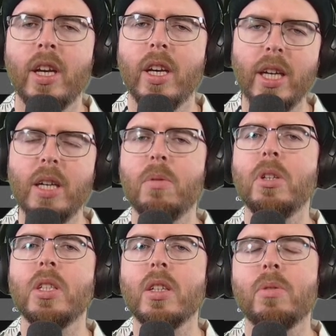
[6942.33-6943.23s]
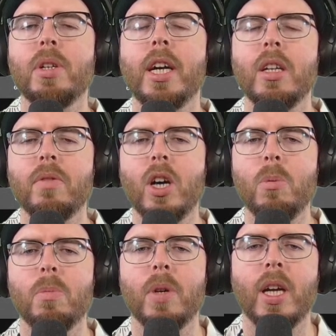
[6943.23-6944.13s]
It was a creative
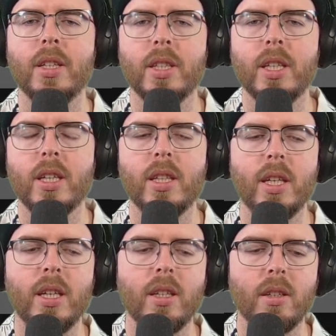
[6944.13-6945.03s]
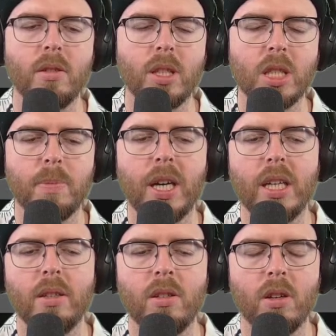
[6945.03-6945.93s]
album, and I think that
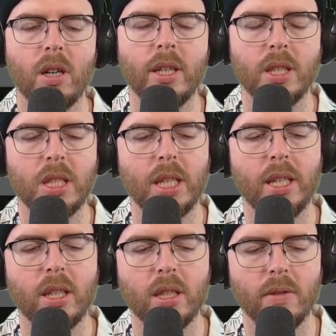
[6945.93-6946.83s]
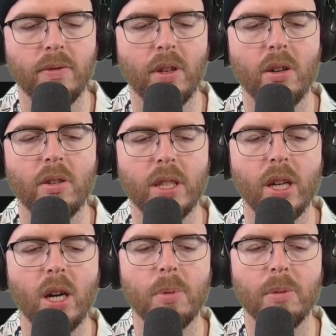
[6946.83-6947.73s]
despite not understanding the flow of the
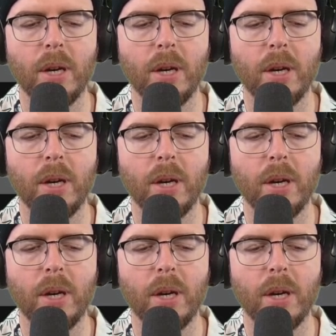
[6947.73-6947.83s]
album,